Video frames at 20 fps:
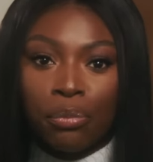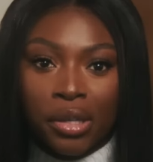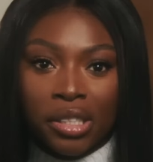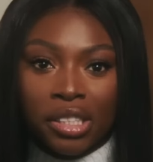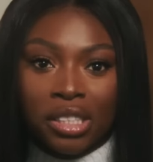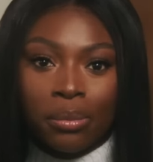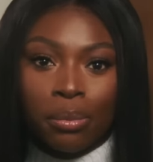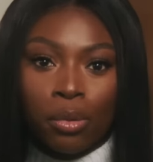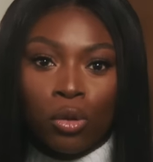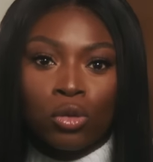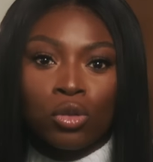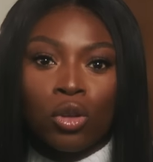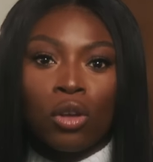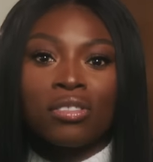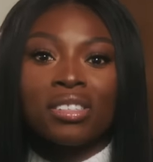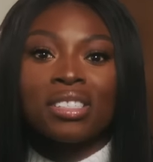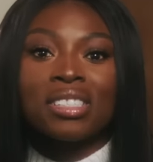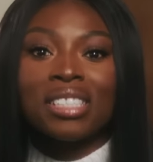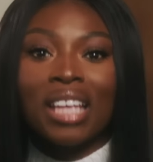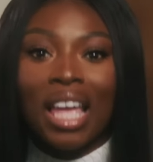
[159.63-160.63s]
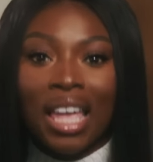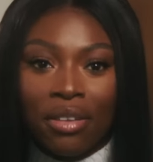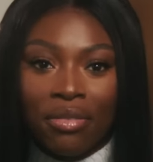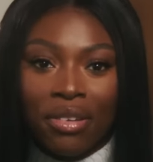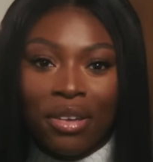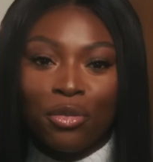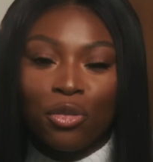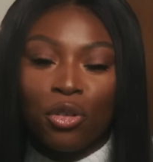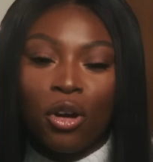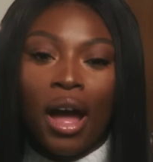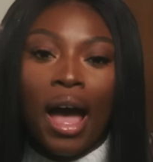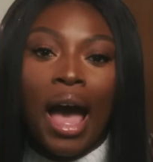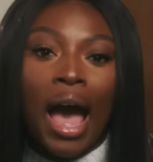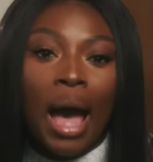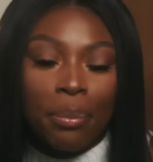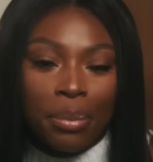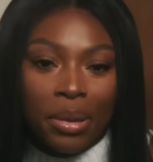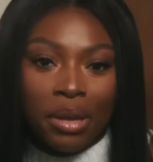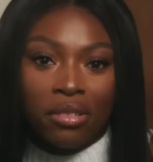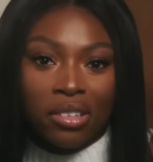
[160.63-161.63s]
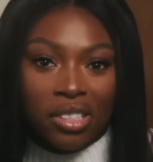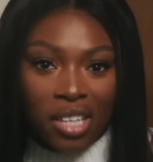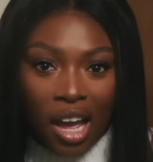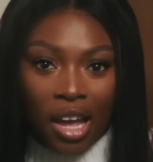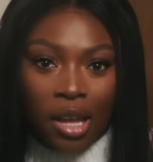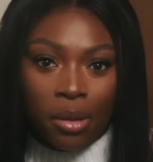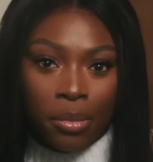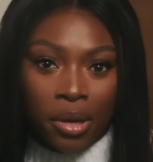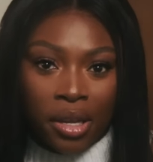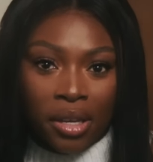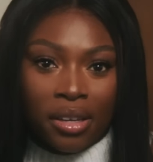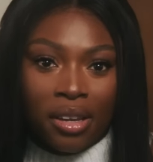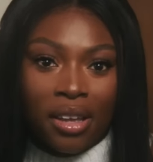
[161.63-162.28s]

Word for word: principles of saving for a happy retirement.